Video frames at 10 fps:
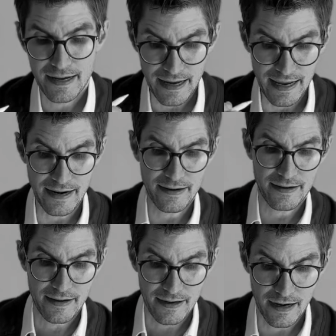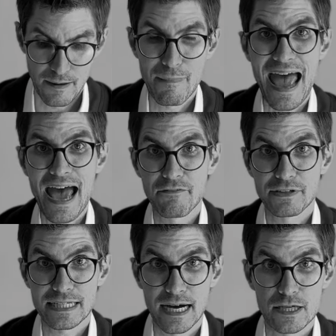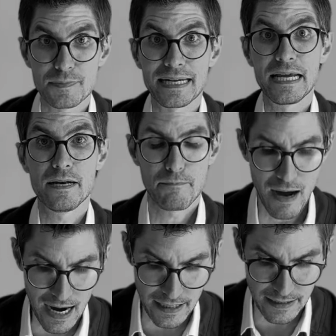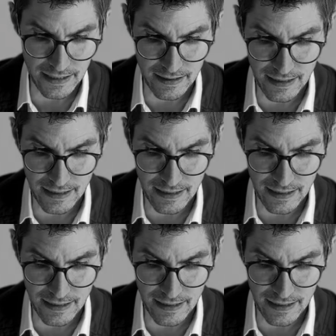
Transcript: in advertisement, in marketing?